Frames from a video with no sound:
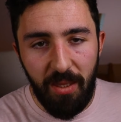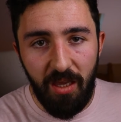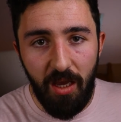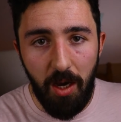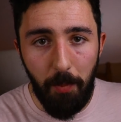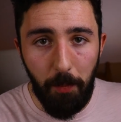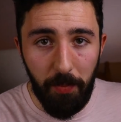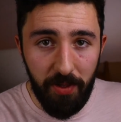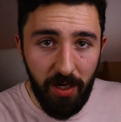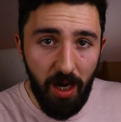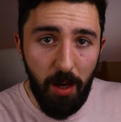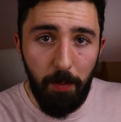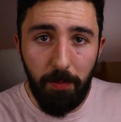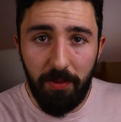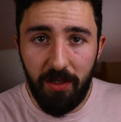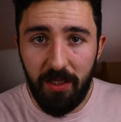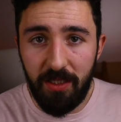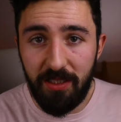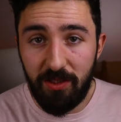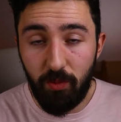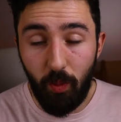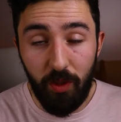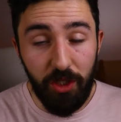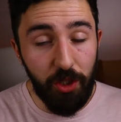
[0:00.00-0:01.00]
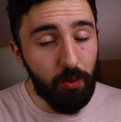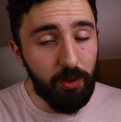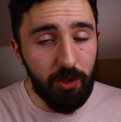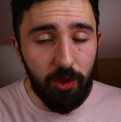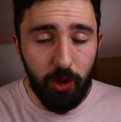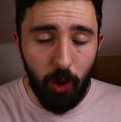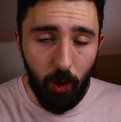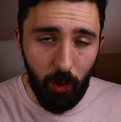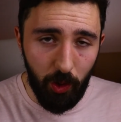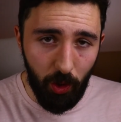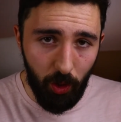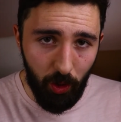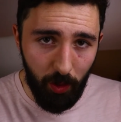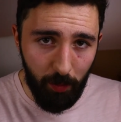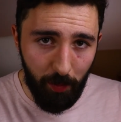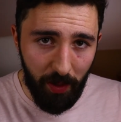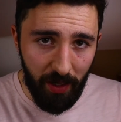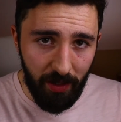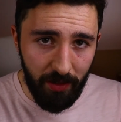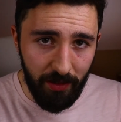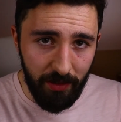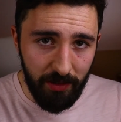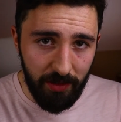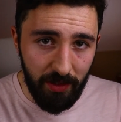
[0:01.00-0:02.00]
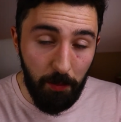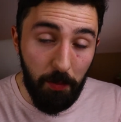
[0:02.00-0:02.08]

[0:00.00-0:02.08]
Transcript: A monopoly is when you control the whole market.